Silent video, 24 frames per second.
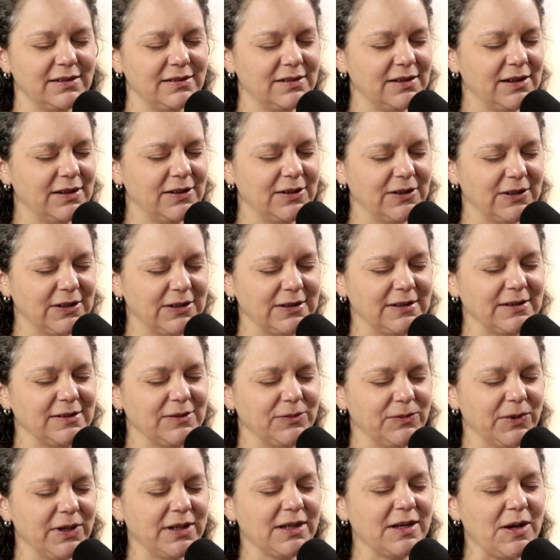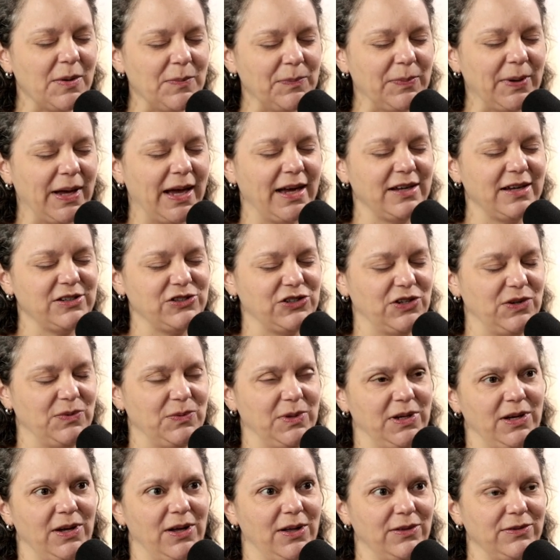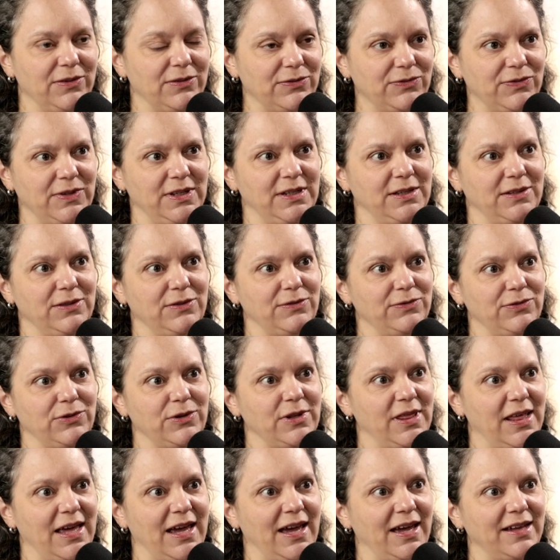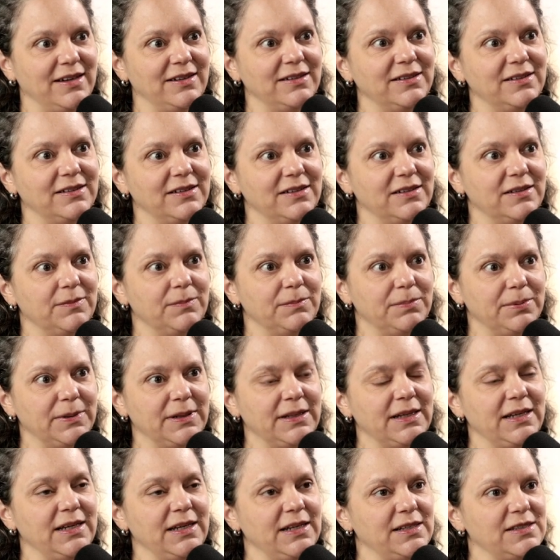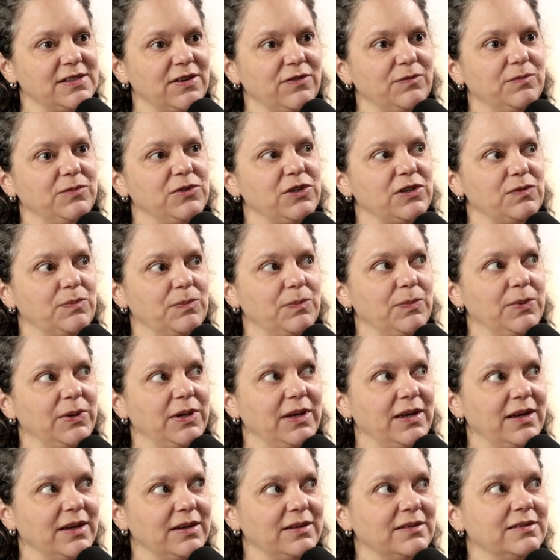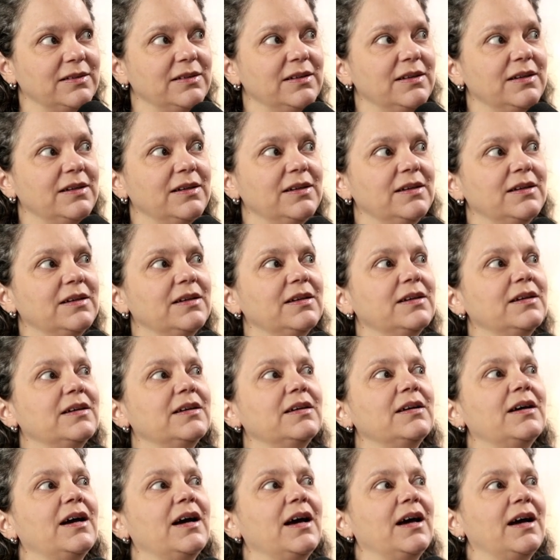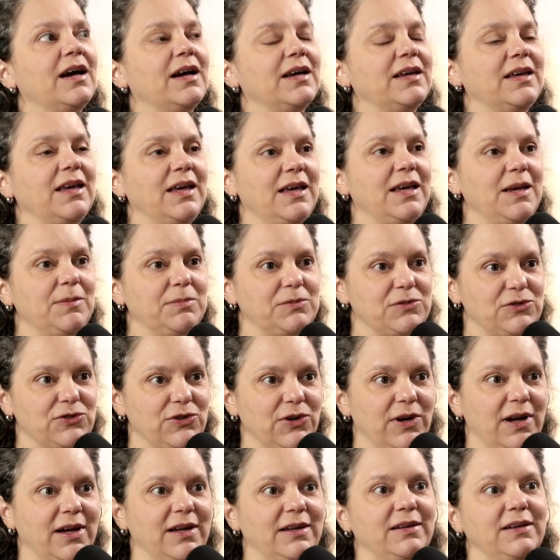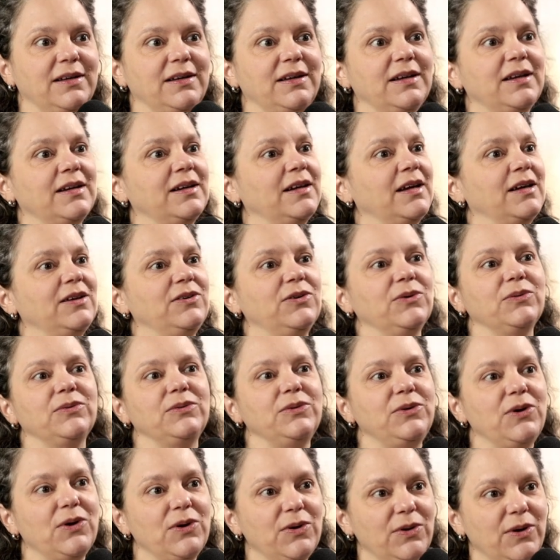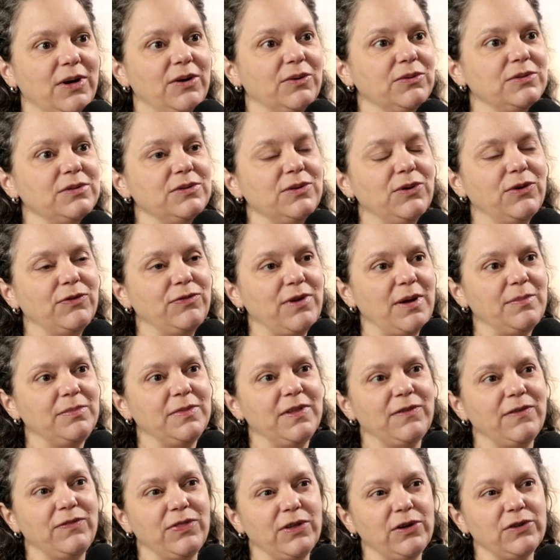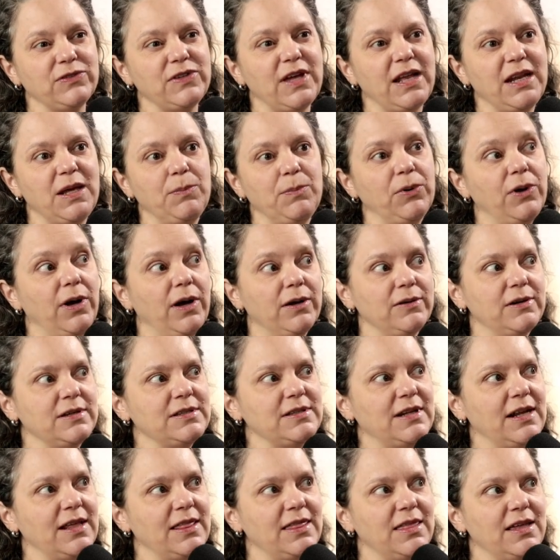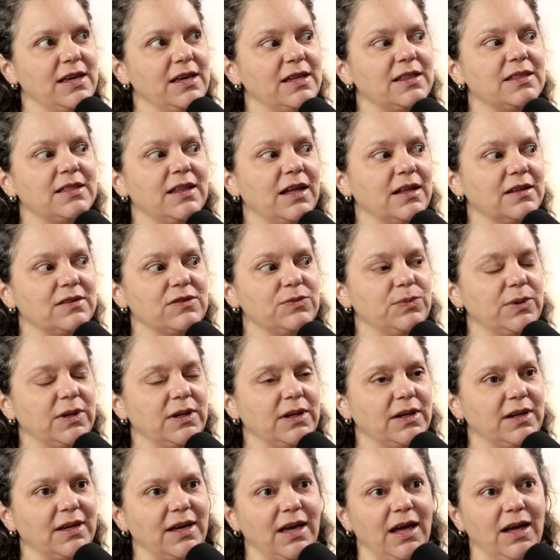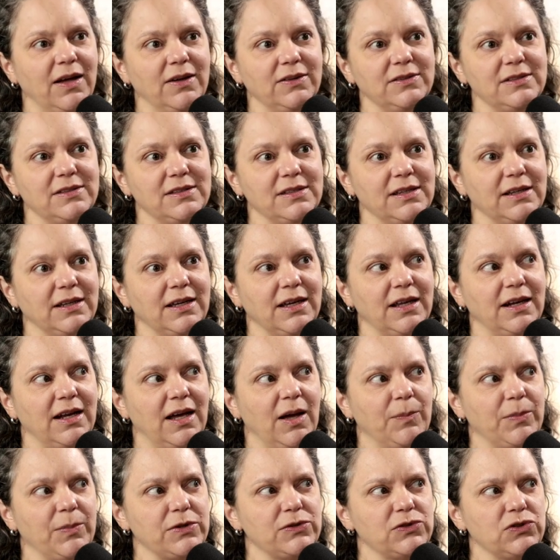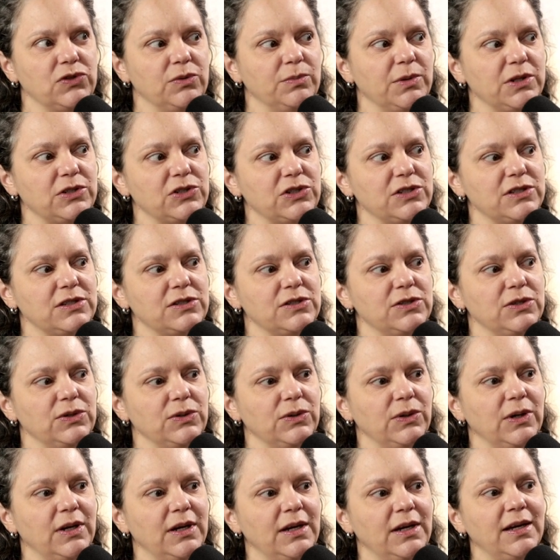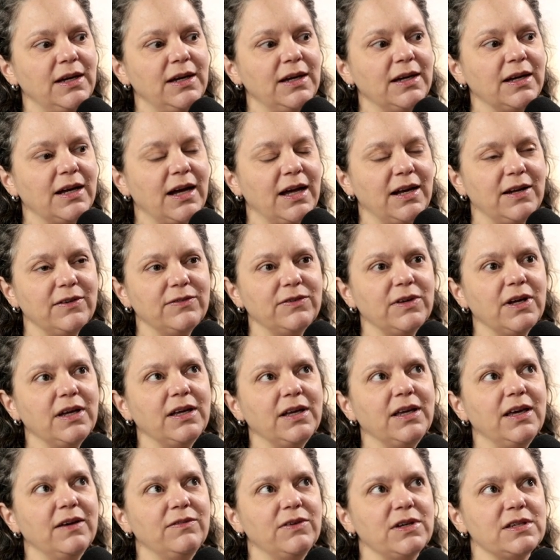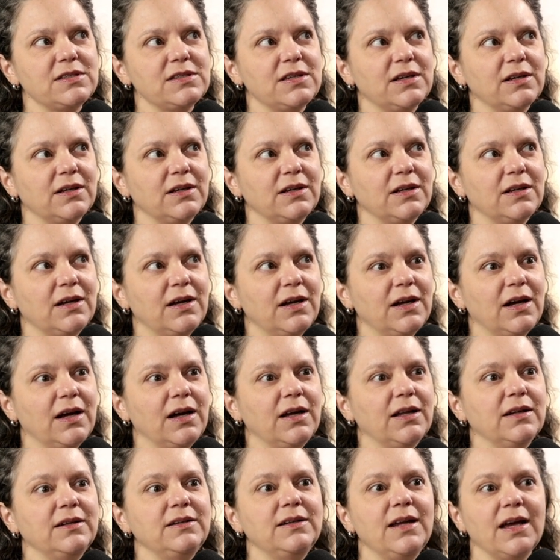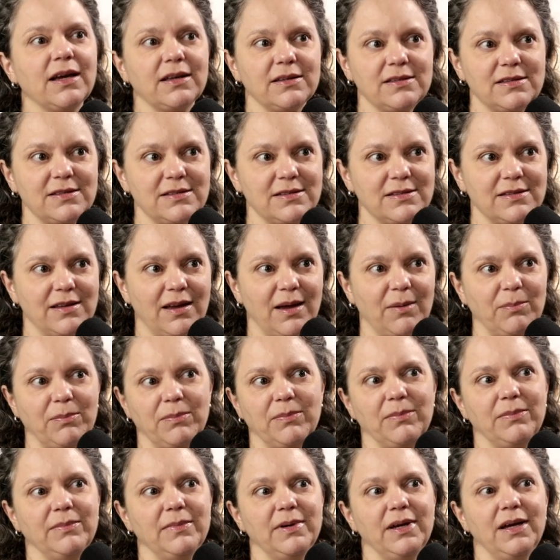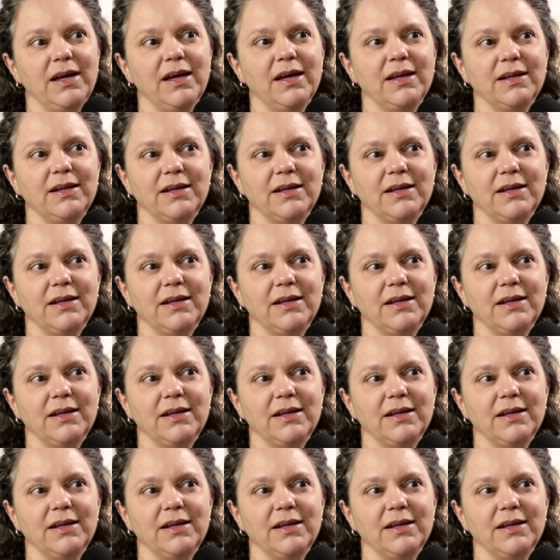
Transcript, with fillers: oh, what compassion we all feel for that place of just being I keep trying and I don't know. I don't know if yeah. I if there's any progress. And I think that's what counseling can help us so much is to kind of give us a a next step and a